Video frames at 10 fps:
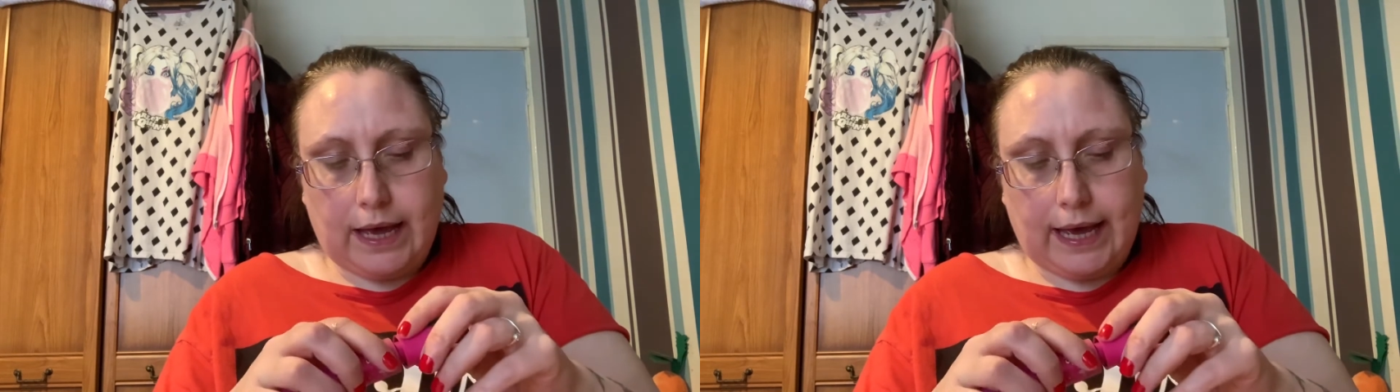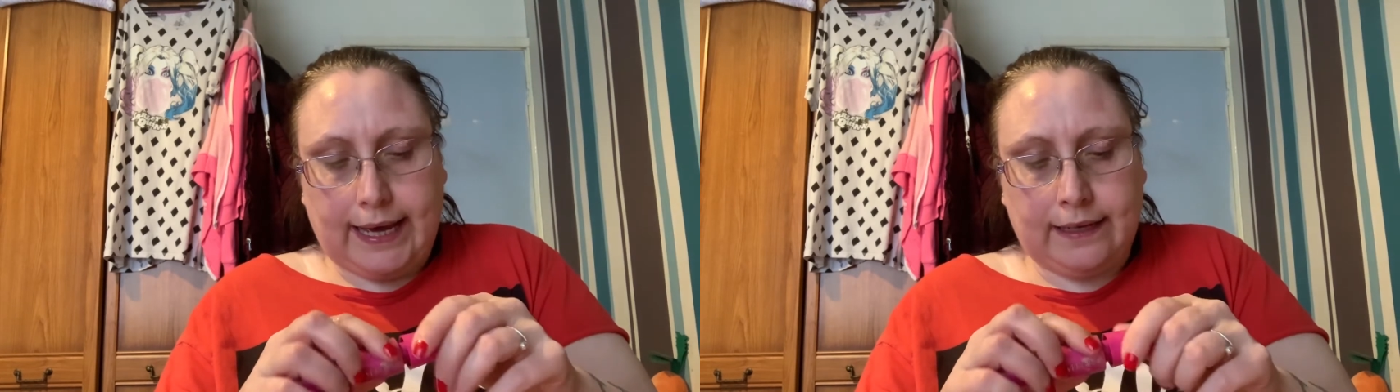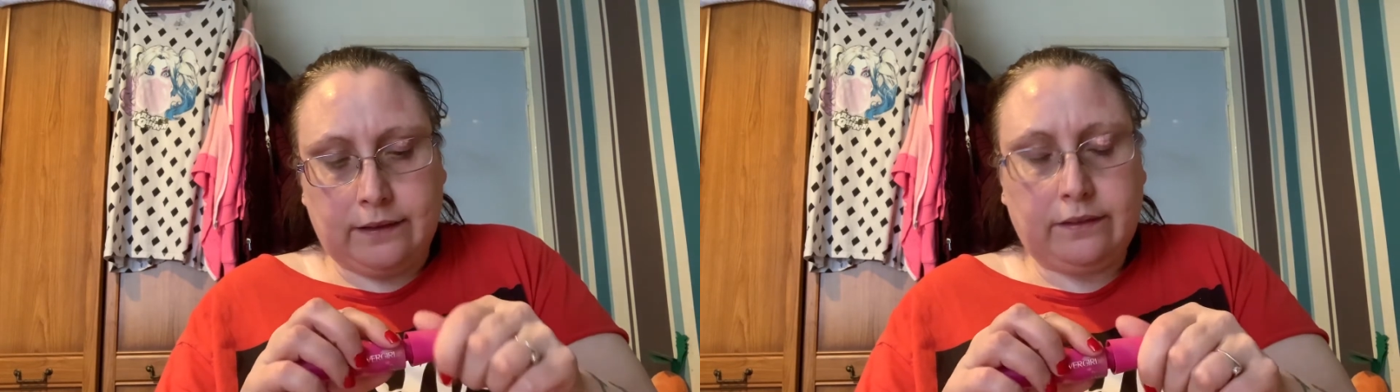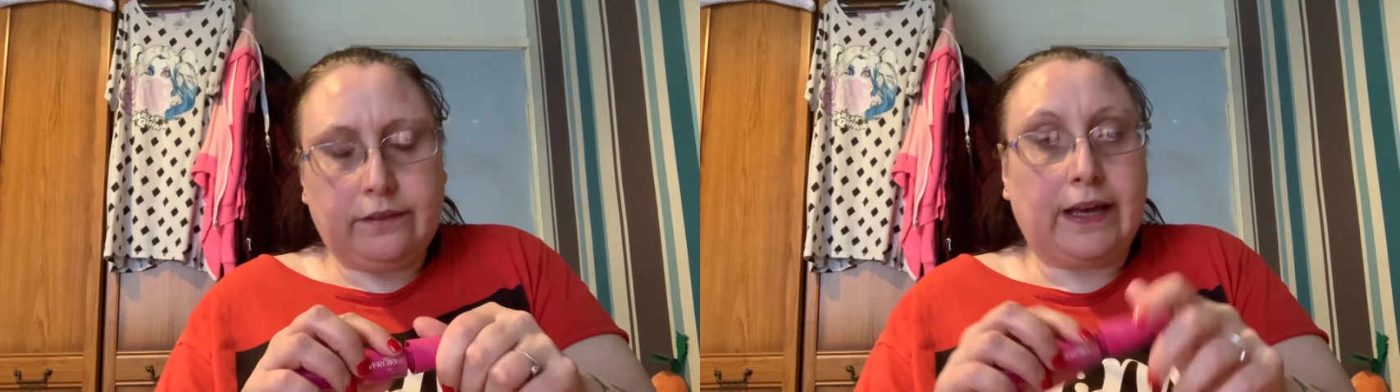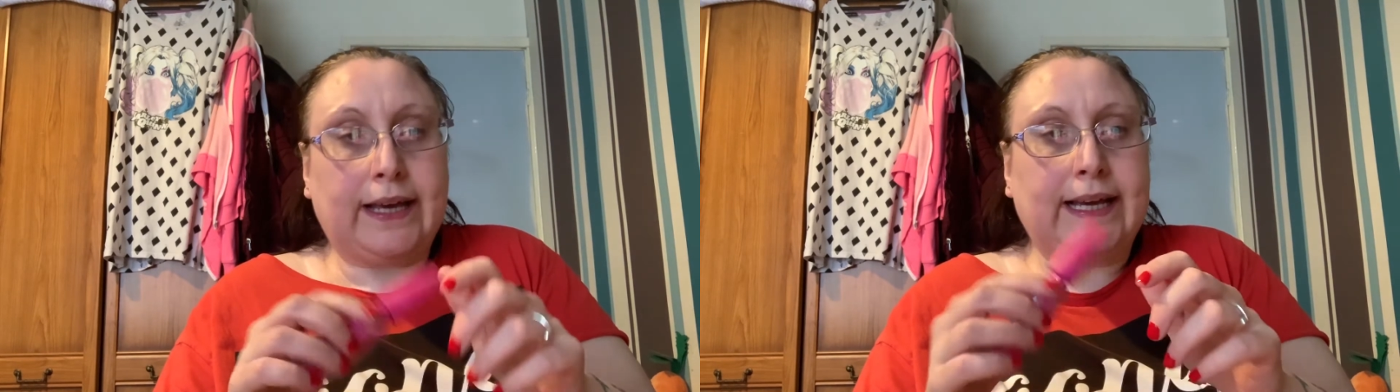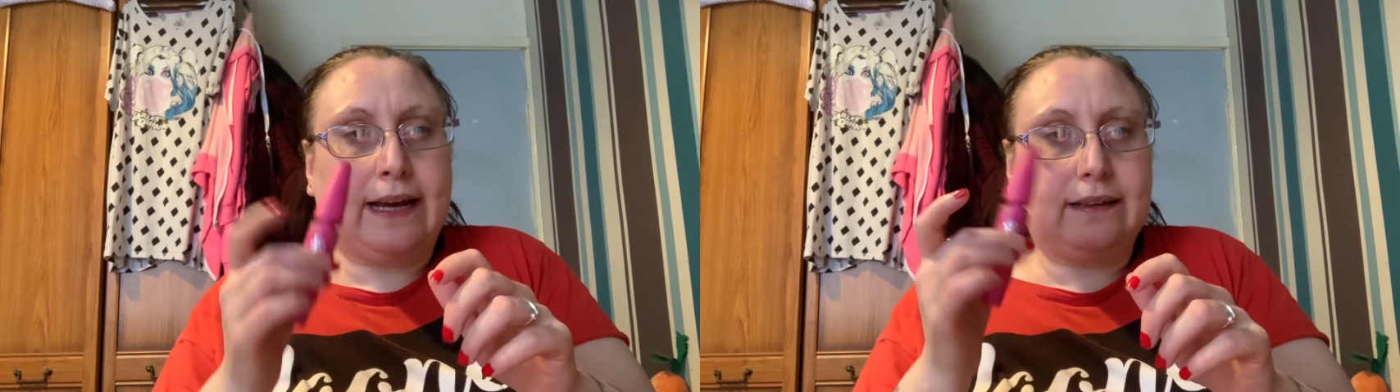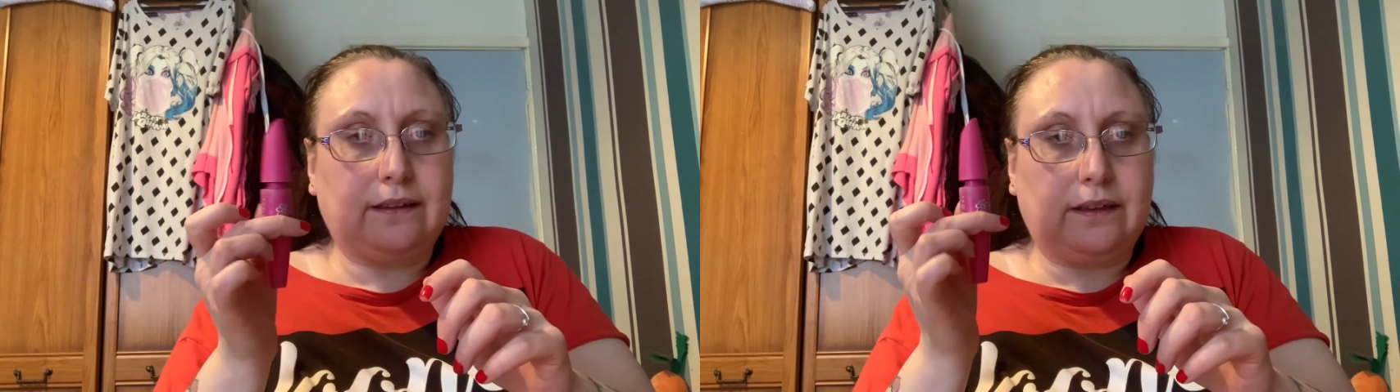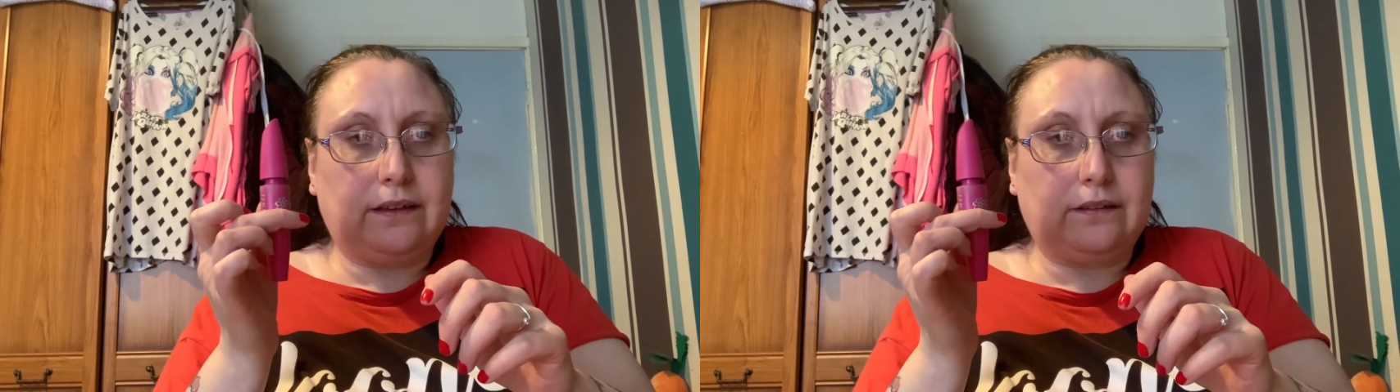and they had
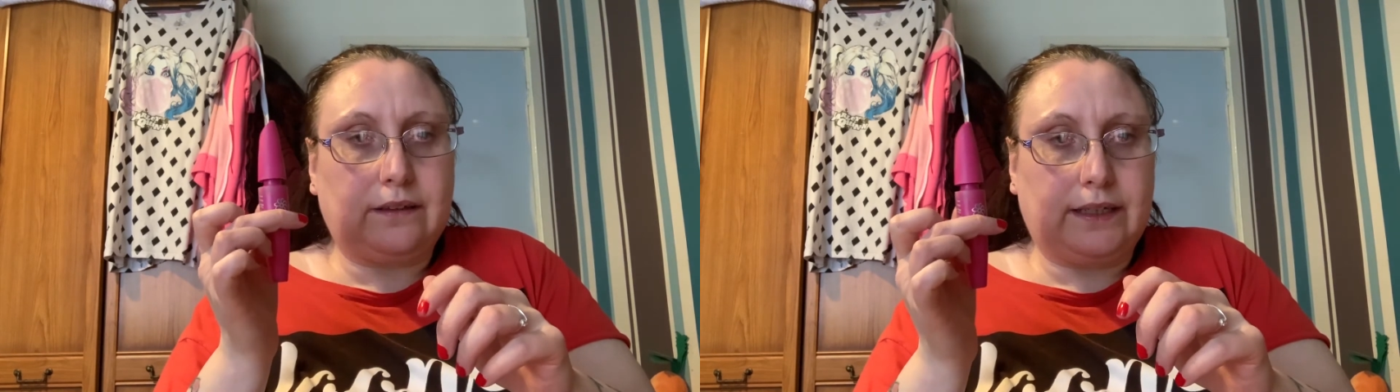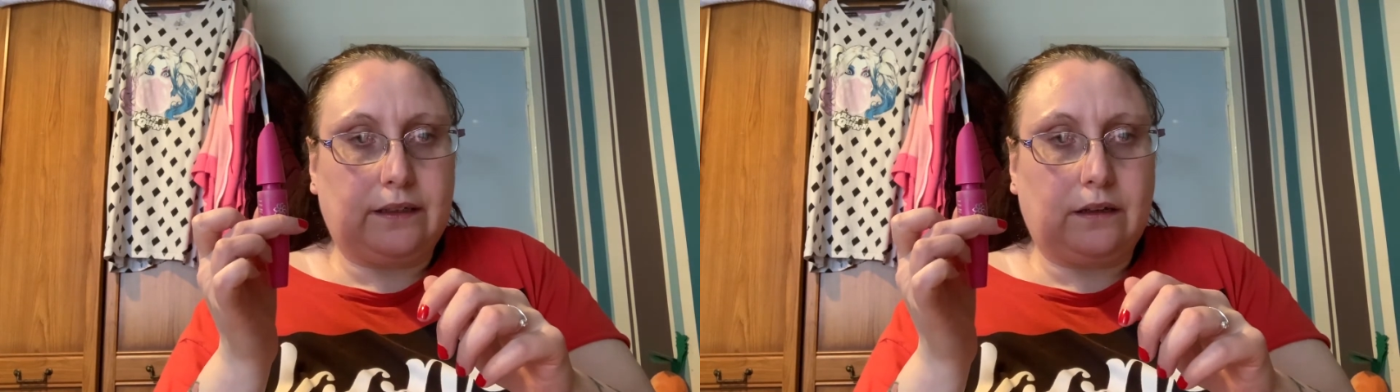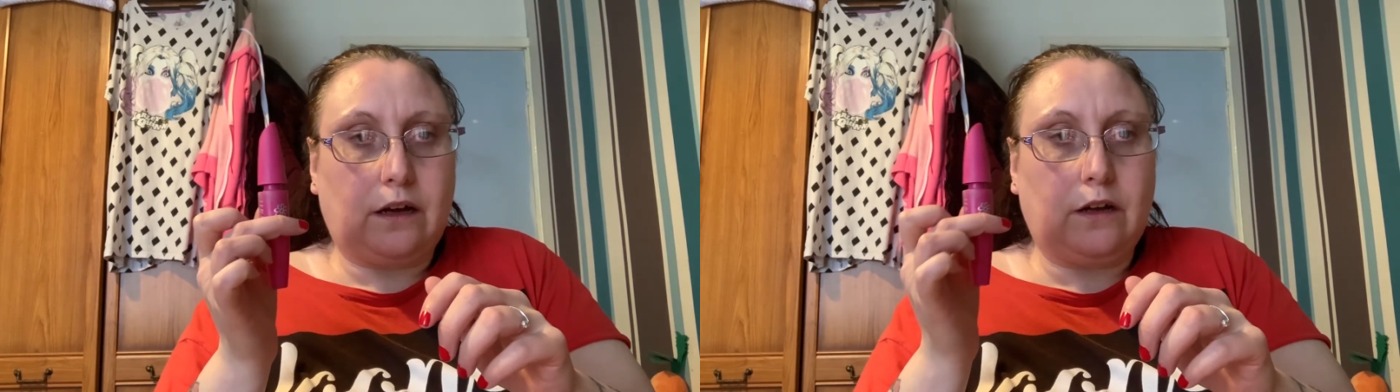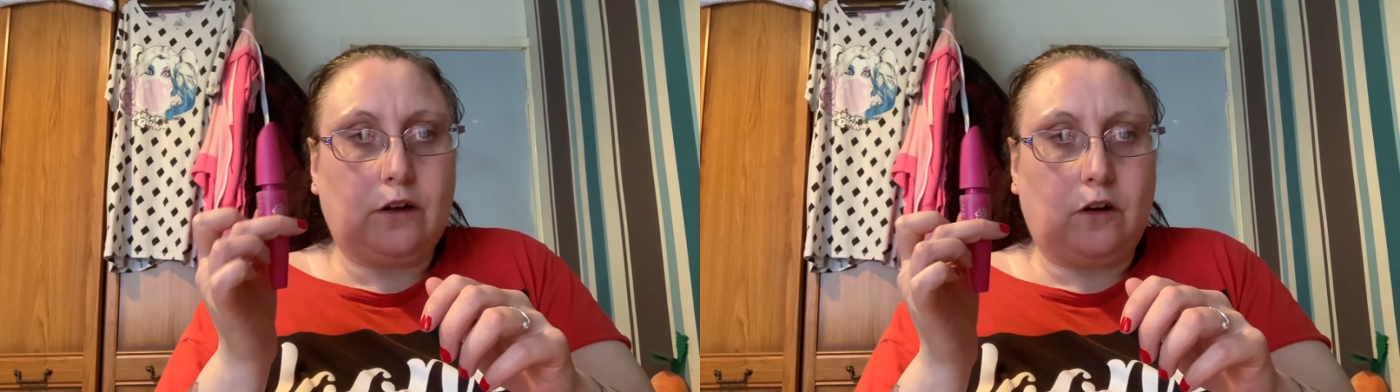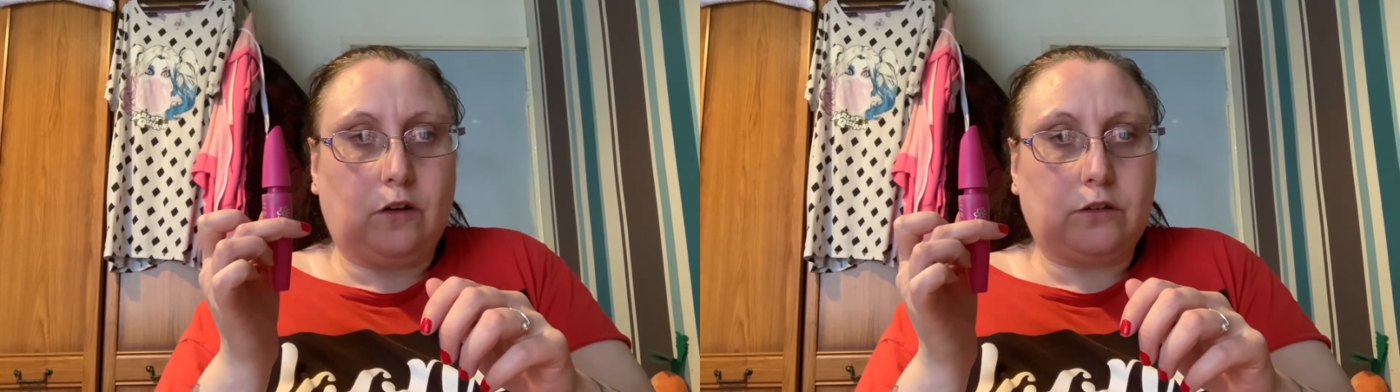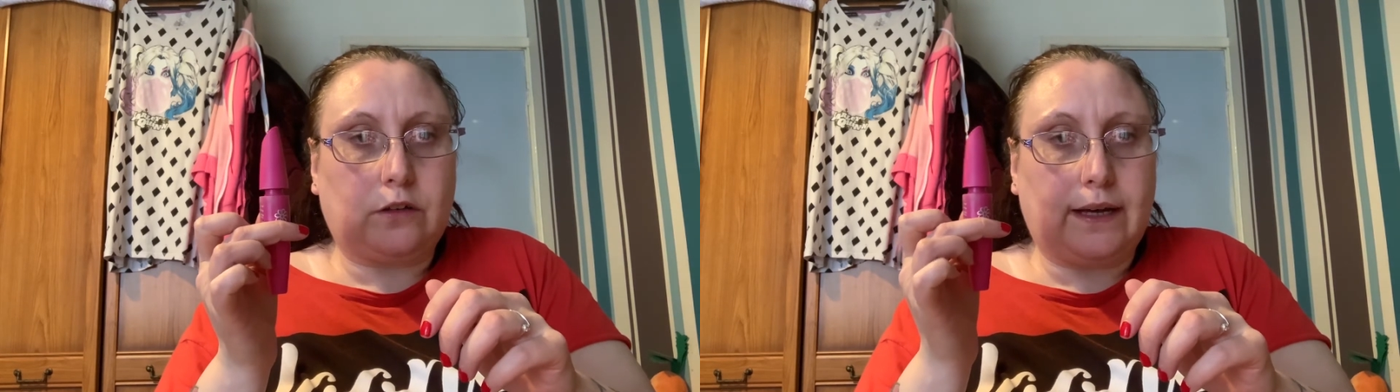these in a lot,